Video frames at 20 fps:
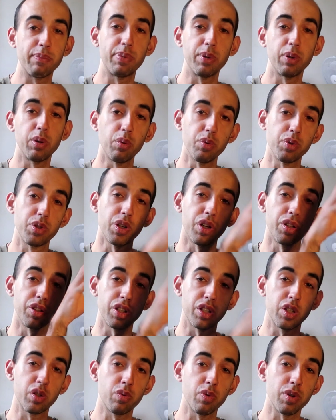builds on
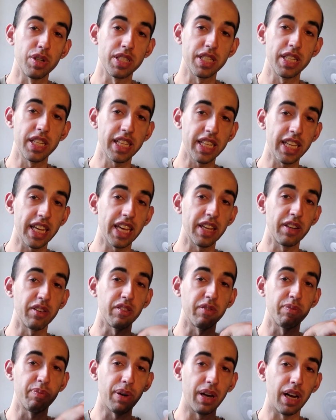the twist at the end
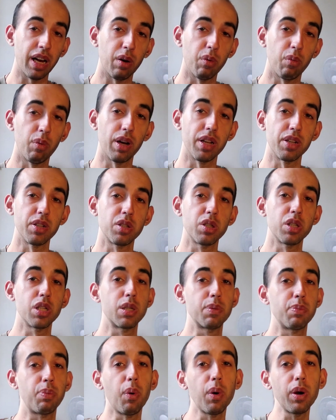of part one. So the
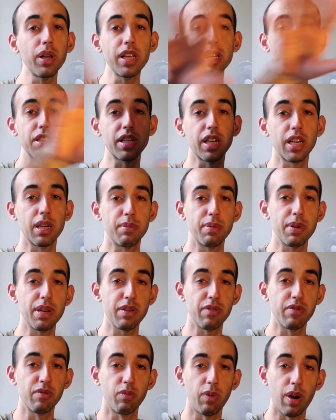spoiler is going to
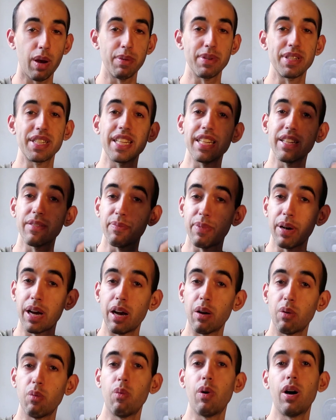be what happens at the end of
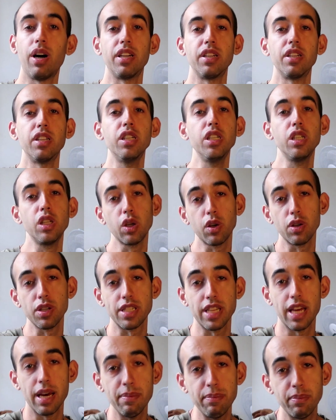part one, because
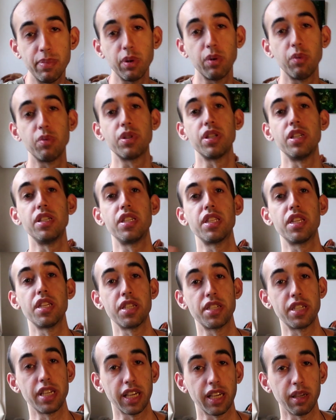that builds into the
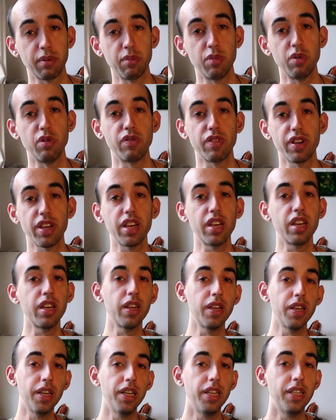second movie.
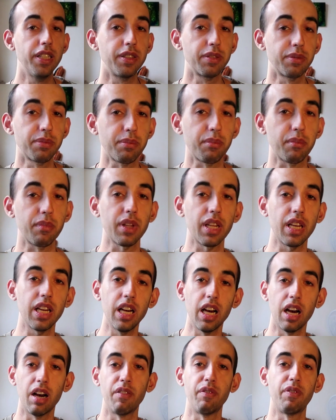
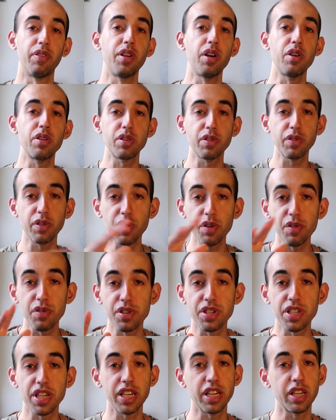For those of you who have
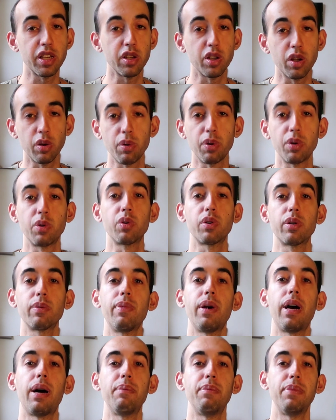seen it, you know what I'm talking
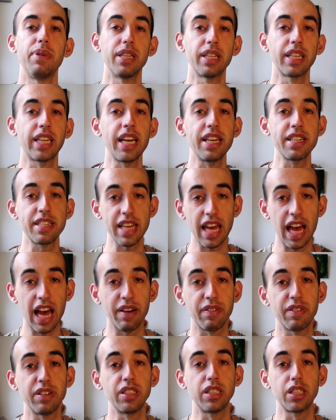about, but in case you
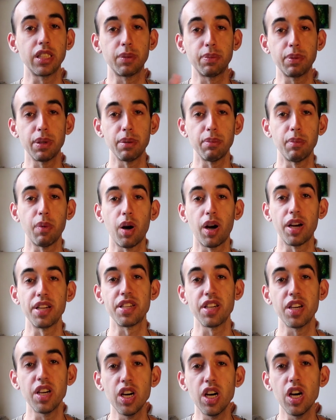haven't, just bear in
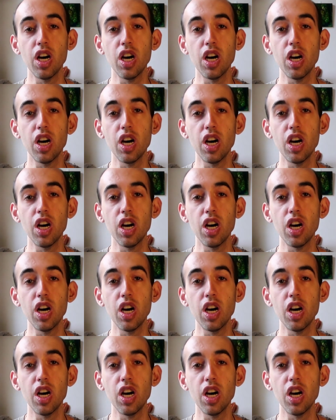mind,